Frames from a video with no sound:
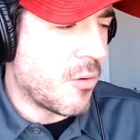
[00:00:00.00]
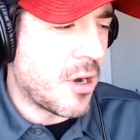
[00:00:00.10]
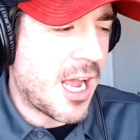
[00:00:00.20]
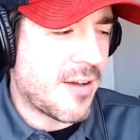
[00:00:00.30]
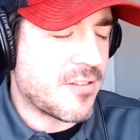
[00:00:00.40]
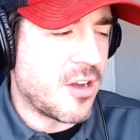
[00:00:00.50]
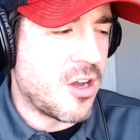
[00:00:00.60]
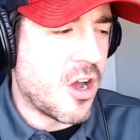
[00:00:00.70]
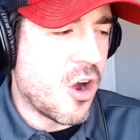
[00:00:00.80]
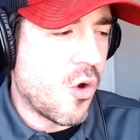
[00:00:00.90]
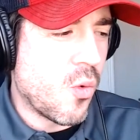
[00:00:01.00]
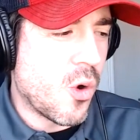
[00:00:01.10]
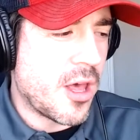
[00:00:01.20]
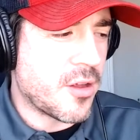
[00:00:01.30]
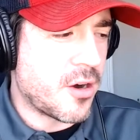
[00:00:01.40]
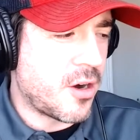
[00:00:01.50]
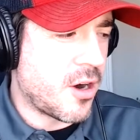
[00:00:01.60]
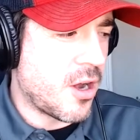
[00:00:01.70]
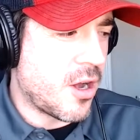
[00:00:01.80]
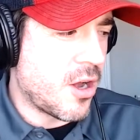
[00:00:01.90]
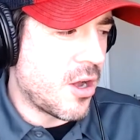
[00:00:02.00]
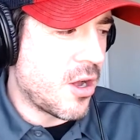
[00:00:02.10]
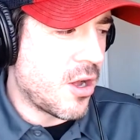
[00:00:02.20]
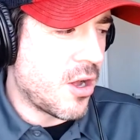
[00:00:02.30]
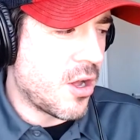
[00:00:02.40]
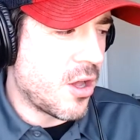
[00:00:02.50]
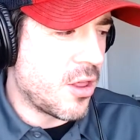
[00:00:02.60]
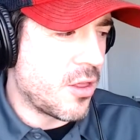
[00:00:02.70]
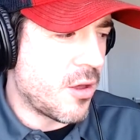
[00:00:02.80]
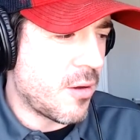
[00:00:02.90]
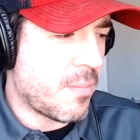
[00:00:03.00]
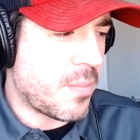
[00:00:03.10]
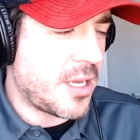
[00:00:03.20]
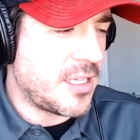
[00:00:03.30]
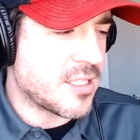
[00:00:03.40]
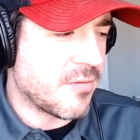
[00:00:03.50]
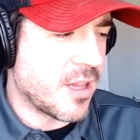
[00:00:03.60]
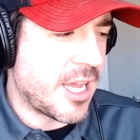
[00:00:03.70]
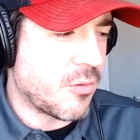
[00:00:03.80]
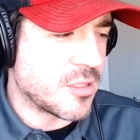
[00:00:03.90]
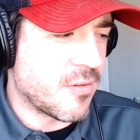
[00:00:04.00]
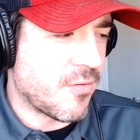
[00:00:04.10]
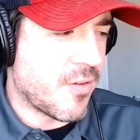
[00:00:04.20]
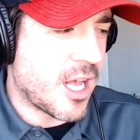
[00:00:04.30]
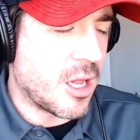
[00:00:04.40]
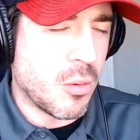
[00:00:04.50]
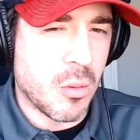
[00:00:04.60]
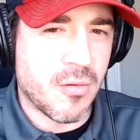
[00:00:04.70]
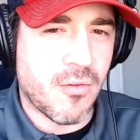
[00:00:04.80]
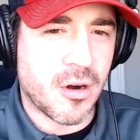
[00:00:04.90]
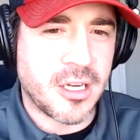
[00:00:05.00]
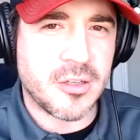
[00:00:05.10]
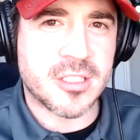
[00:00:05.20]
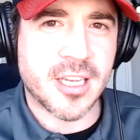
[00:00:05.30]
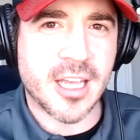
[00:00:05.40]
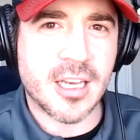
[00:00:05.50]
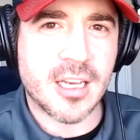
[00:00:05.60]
have to know whether a piece of land was available before using it.